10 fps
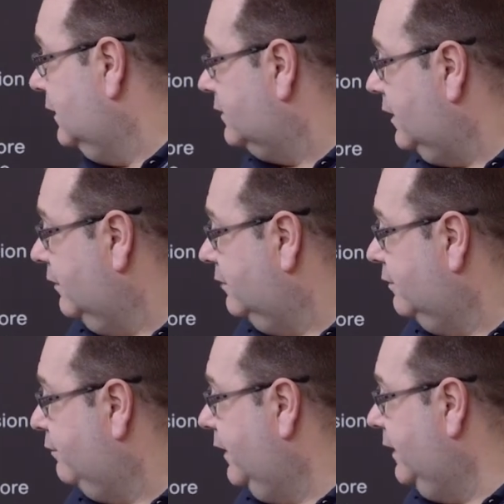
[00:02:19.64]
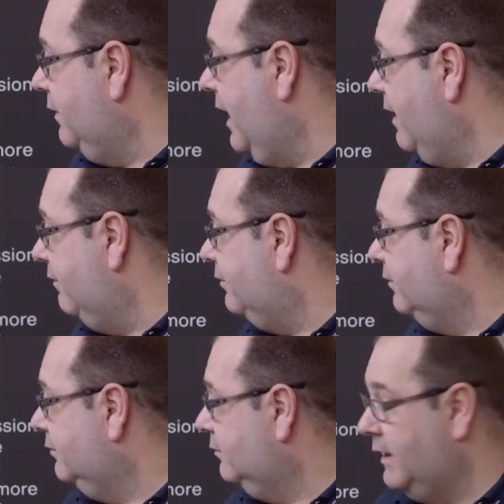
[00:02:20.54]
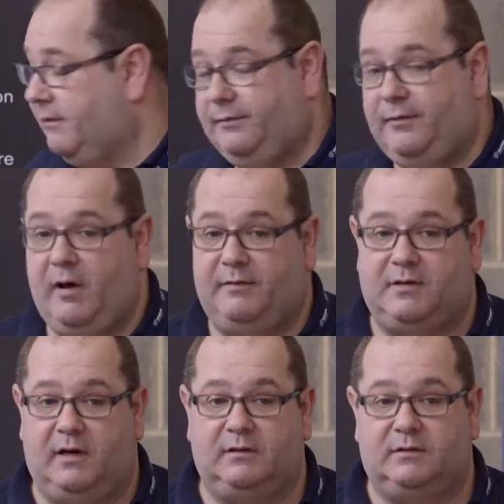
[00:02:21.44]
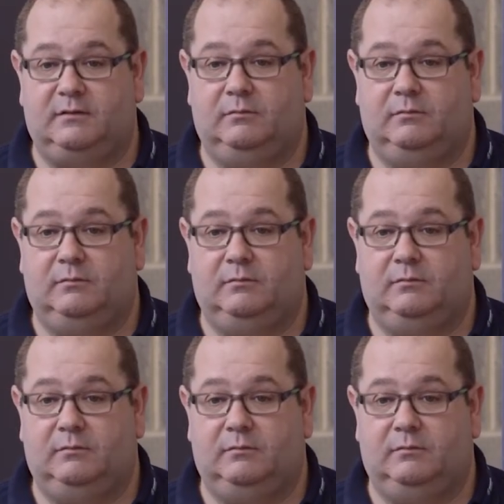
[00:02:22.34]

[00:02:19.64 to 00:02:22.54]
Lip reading: So the fleet we have 5 tugs.